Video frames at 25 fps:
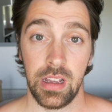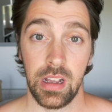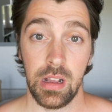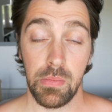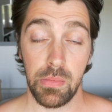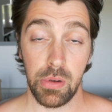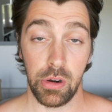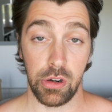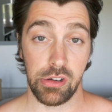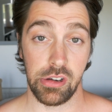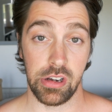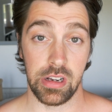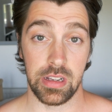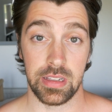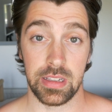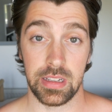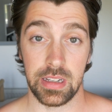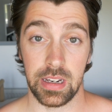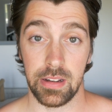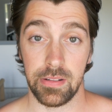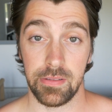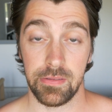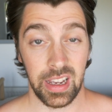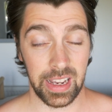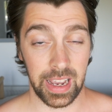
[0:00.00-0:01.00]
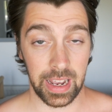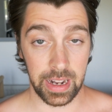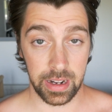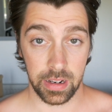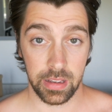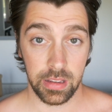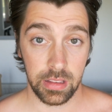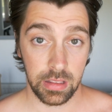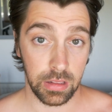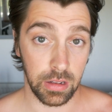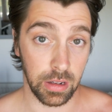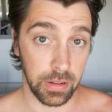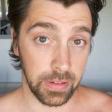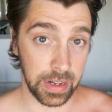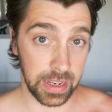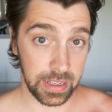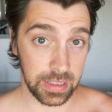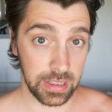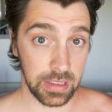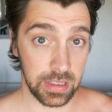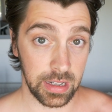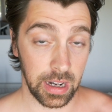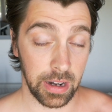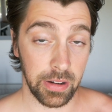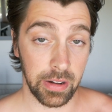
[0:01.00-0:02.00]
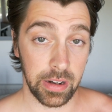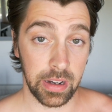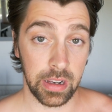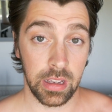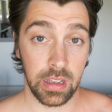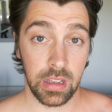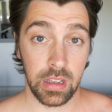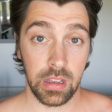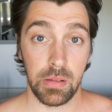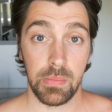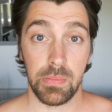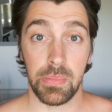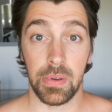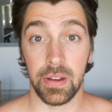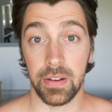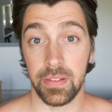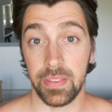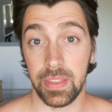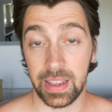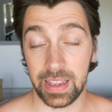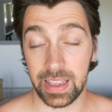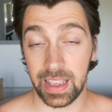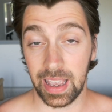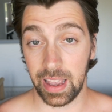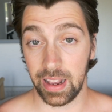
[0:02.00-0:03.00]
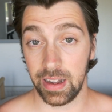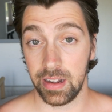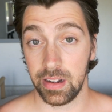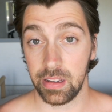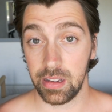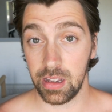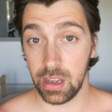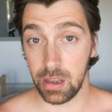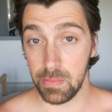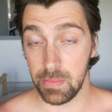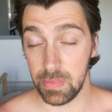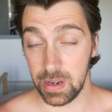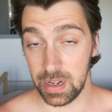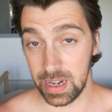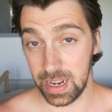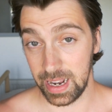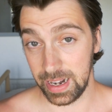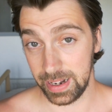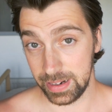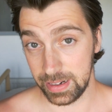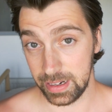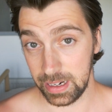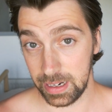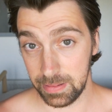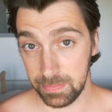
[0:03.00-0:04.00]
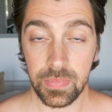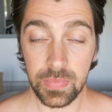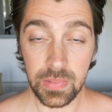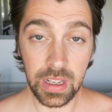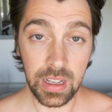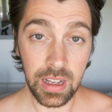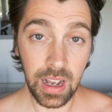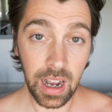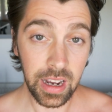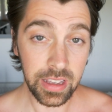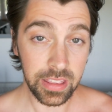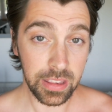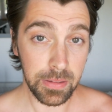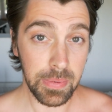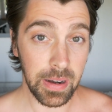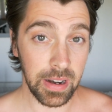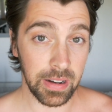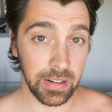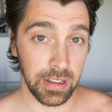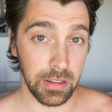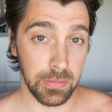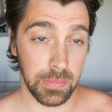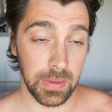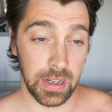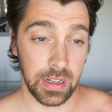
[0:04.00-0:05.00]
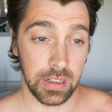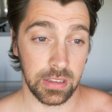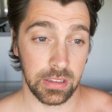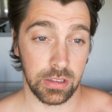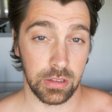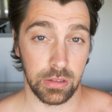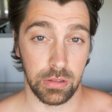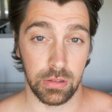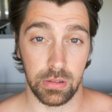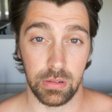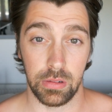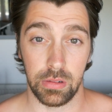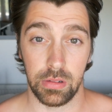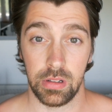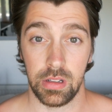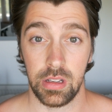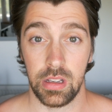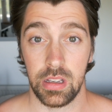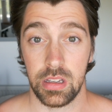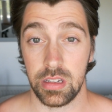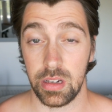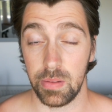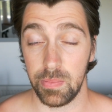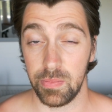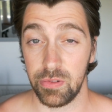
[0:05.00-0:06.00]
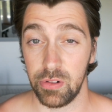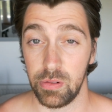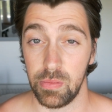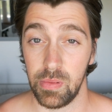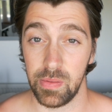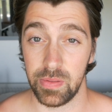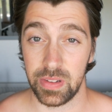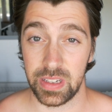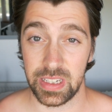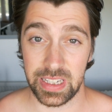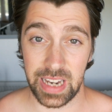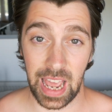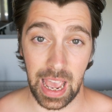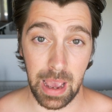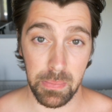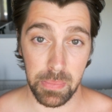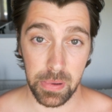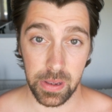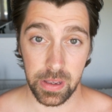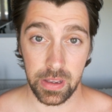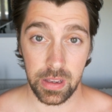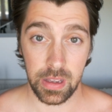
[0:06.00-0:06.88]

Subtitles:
pushing stuff. Again, not necessary, but they can come in handy. Either parallel bars or some form of step.